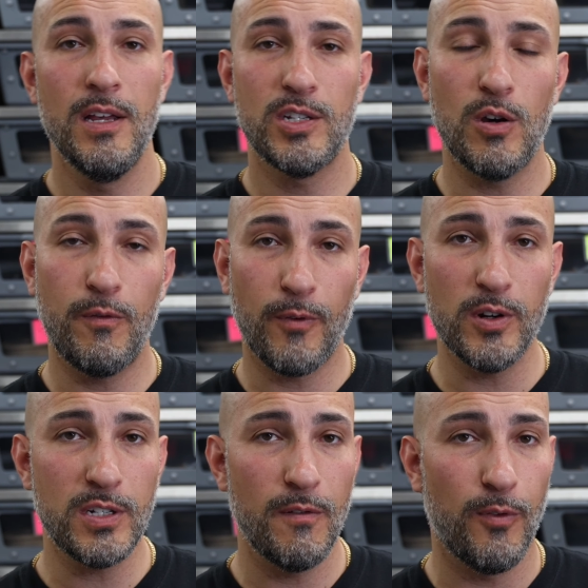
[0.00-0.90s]
So
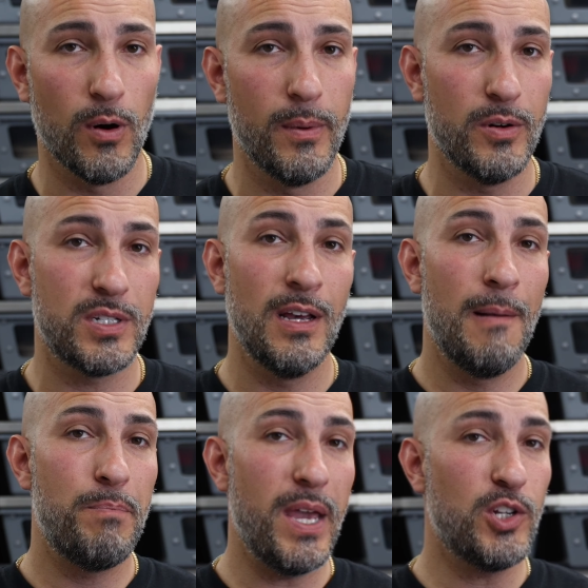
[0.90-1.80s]
first and foremost,
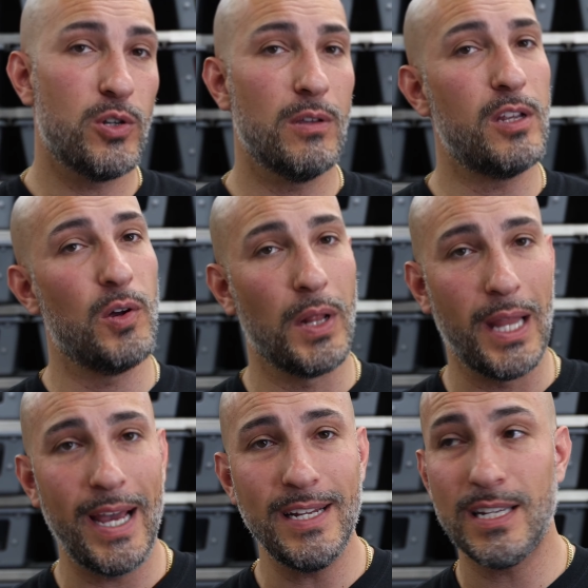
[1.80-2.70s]
make sure that your
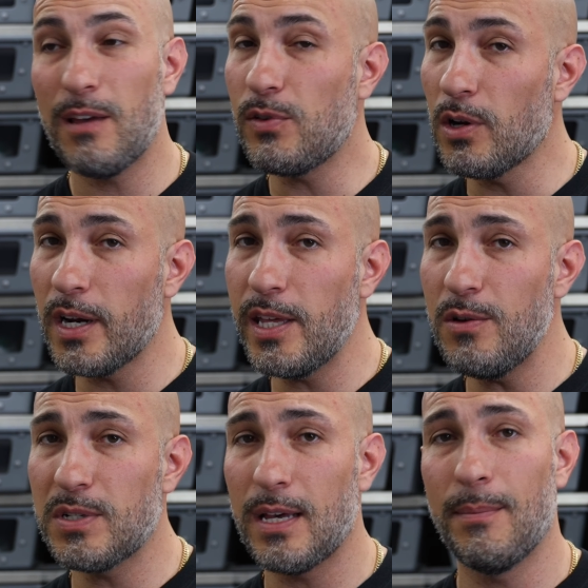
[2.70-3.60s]
lights, if you're going to
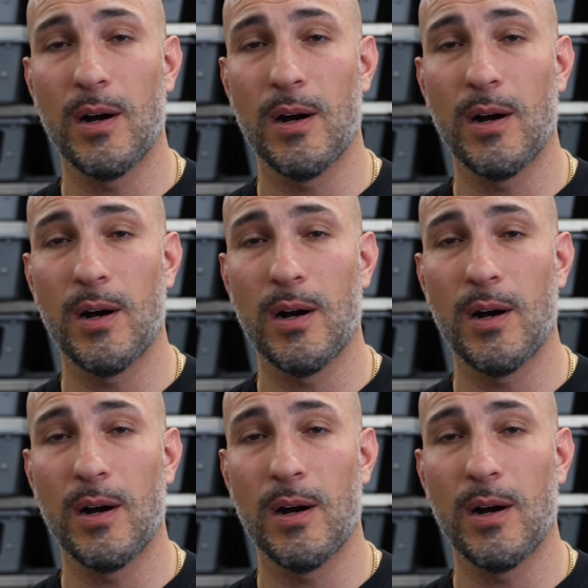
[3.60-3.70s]
use them,